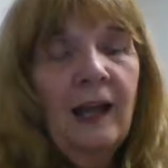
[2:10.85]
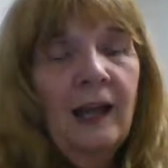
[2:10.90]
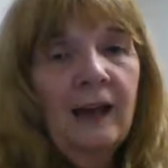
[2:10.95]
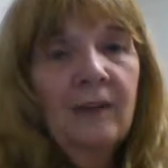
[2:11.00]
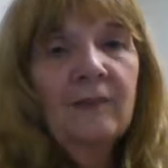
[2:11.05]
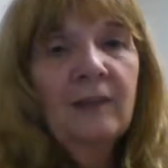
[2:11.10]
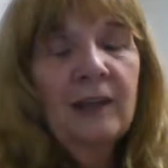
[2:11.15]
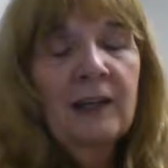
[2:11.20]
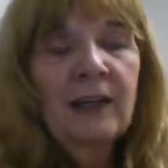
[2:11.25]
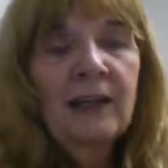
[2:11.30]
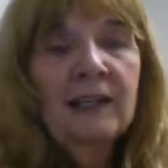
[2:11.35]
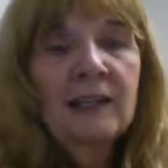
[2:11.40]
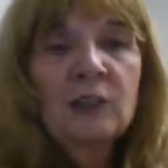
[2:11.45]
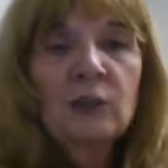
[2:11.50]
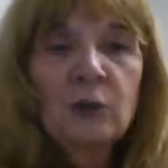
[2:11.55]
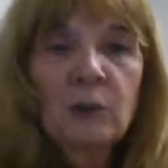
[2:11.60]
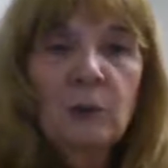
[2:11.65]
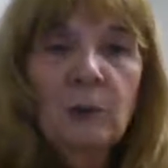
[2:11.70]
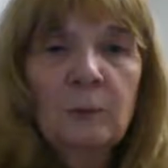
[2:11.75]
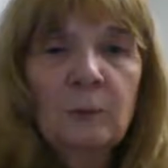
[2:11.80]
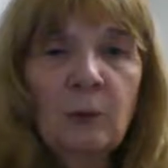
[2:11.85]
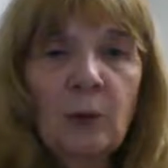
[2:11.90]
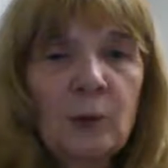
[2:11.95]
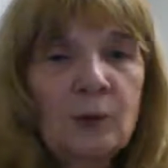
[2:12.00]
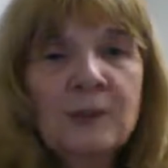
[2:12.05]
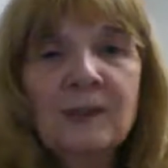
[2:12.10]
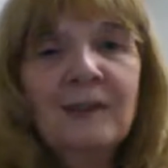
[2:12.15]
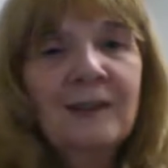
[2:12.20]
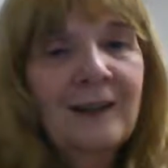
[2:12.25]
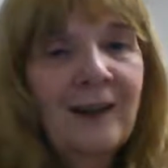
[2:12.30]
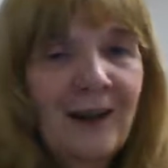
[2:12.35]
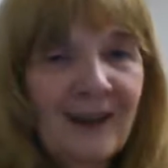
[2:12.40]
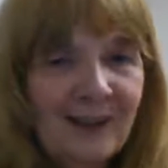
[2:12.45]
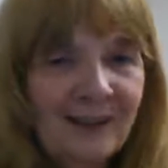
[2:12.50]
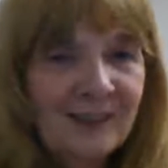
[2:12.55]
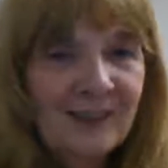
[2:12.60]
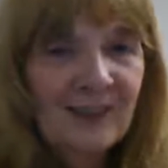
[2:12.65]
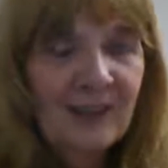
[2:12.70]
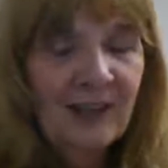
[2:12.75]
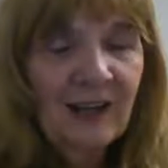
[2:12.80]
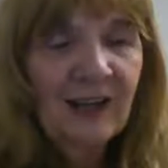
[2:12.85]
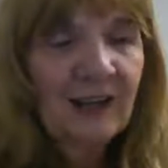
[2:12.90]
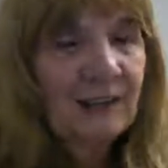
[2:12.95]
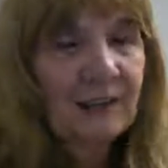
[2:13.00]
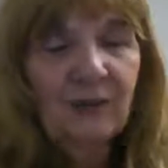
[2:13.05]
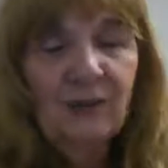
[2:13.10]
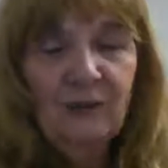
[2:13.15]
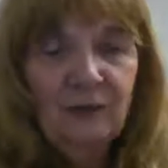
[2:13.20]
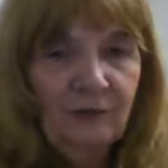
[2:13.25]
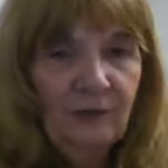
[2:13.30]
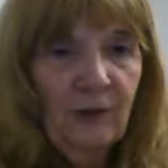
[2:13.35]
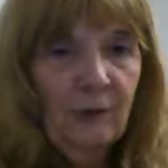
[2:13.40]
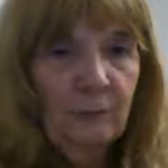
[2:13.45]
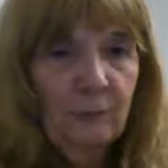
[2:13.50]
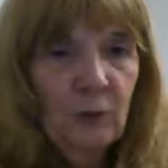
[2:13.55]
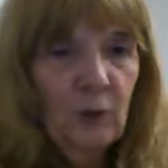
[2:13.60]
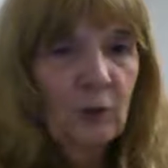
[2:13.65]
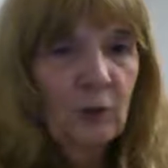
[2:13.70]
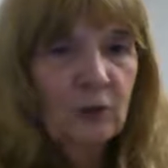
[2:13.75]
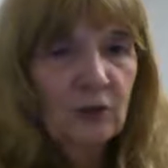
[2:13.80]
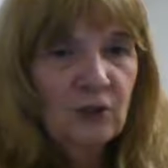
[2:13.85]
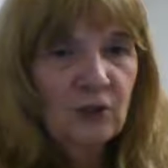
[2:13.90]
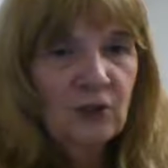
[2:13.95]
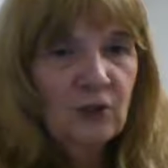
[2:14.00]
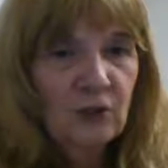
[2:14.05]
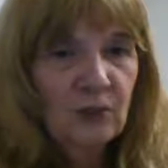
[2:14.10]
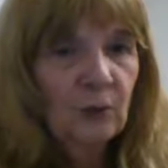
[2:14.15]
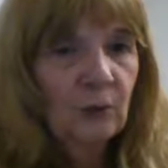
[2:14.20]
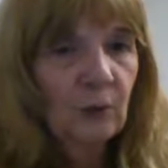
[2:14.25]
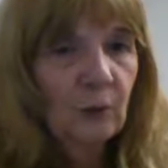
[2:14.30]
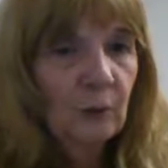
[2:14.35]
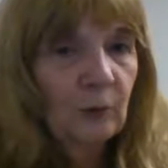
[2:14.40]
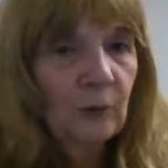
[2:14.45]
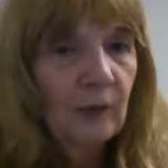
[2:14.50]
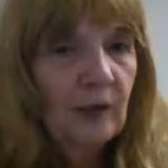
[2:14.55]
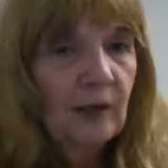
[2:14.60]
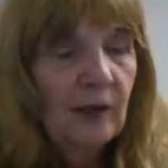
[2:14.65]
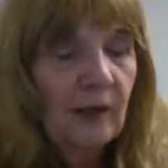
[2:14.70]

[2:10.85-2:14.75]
And then I could do a pros and cons kind of approach to